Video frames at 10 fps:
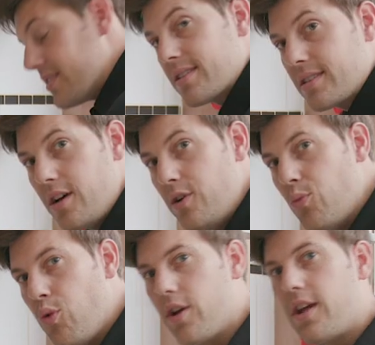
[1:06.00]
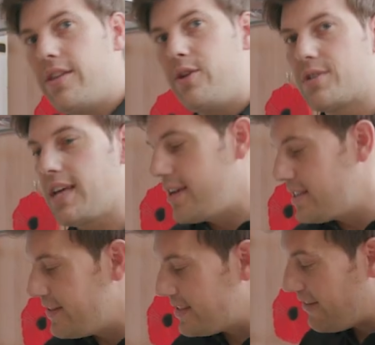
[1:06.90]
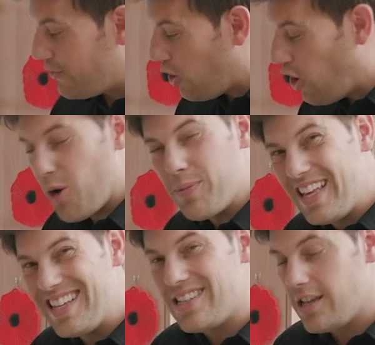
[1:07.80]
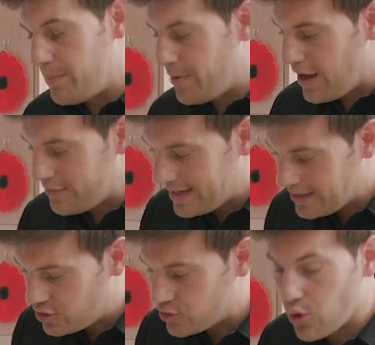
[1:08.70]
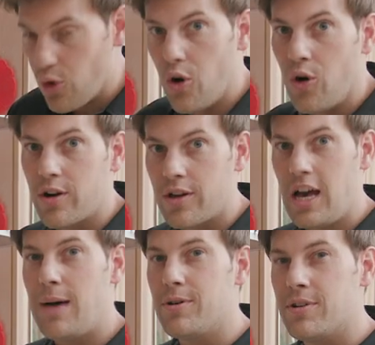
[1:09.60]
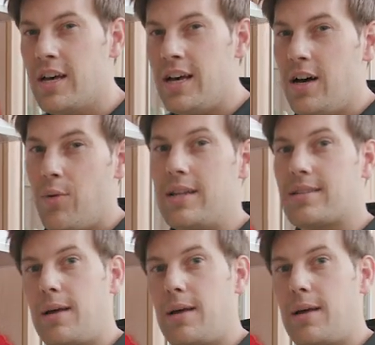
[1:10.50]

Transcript: So what are the alternatives if your hob isn't above a drawer or a cupboard? Well, in